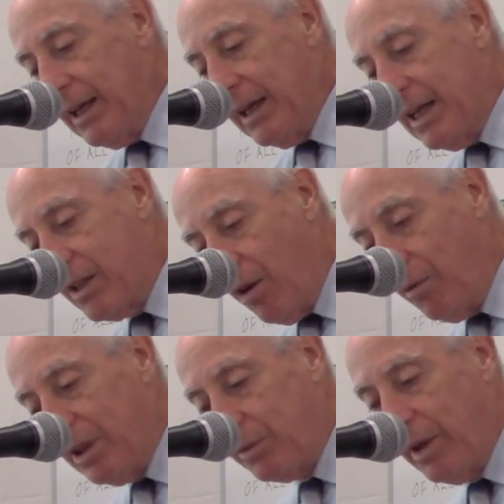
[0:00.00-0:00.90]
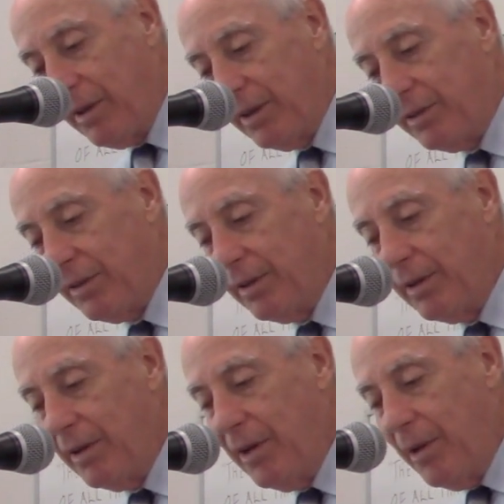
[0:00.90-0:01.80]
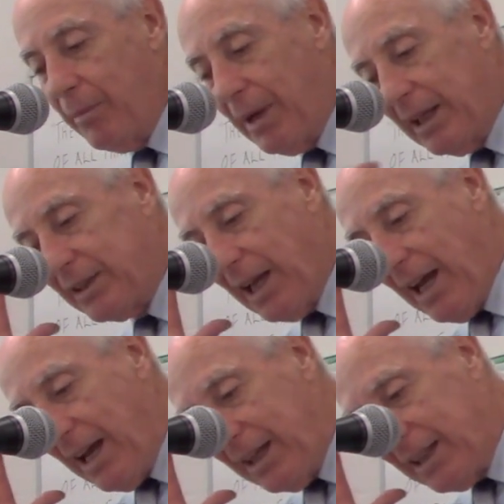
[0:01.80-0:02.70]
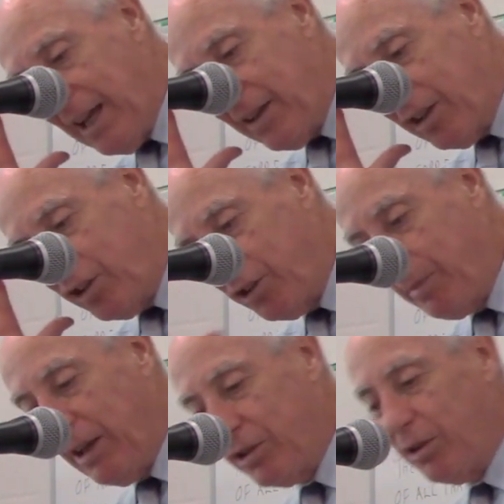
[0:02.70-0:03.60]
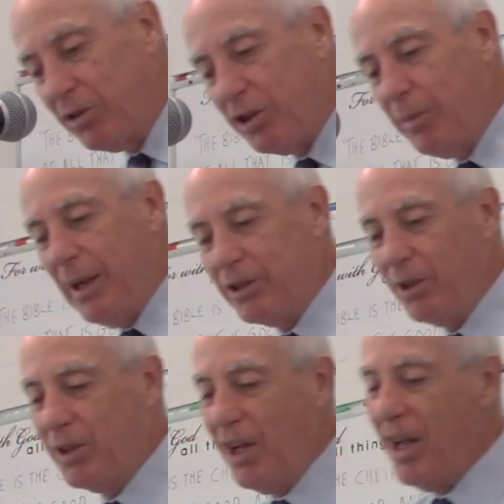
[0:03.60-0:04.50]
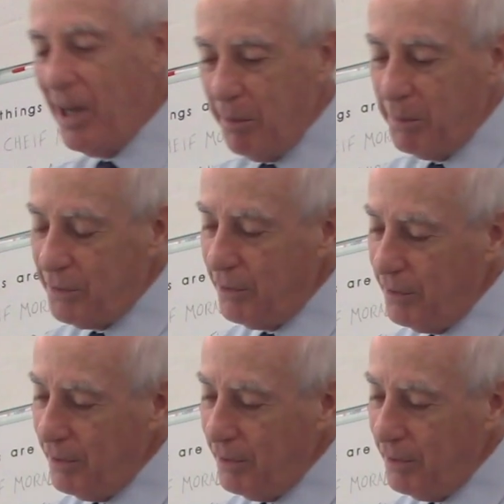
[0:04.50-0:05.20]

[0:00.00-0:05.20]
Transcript: He's always with us, but he's at these special, special times.